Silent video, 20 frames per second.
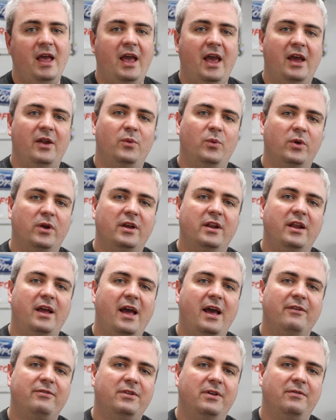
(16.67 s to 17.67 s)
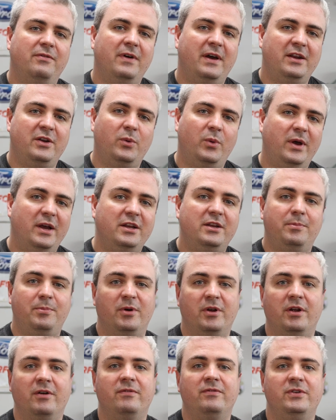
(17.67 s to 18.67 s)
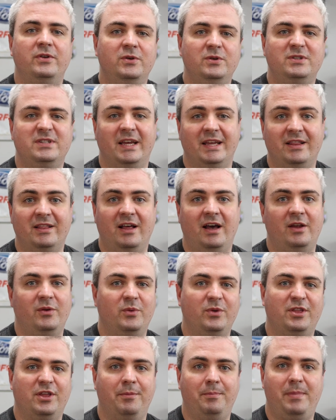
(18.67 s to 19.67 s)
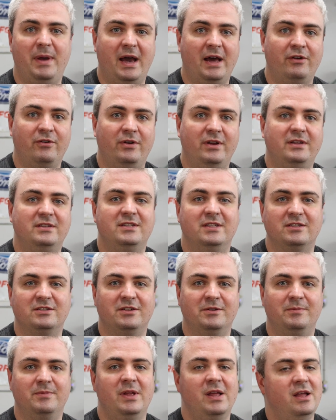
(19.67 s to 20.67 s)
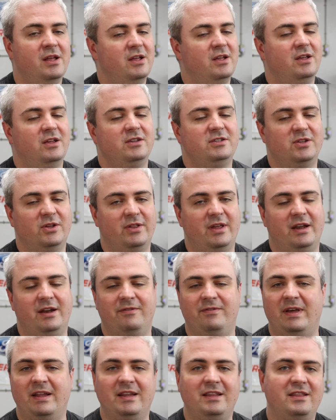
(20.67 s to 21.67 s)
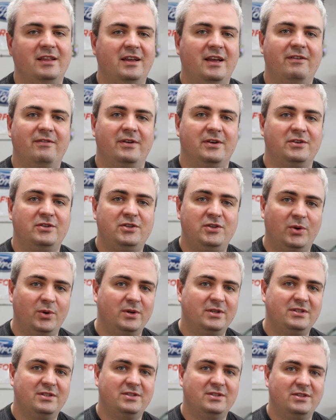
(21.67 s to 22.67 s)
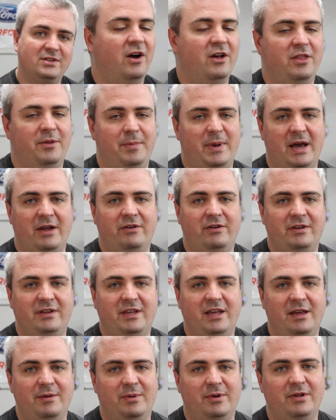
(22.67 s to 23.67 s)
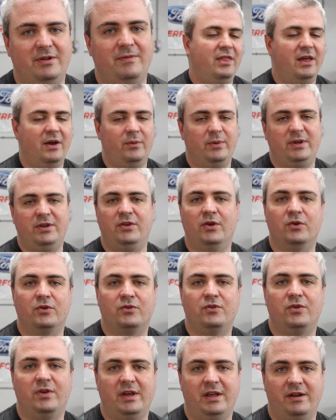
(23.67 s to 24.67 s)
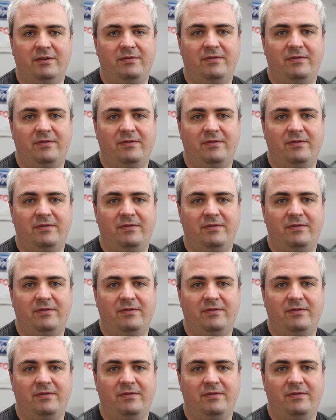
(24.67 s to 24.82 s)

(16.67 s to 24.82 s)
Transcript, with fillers: and we're going to have to find a way to put a fuse in line with the battery system so that if anything ever shorts on the battery cable, that we don't create a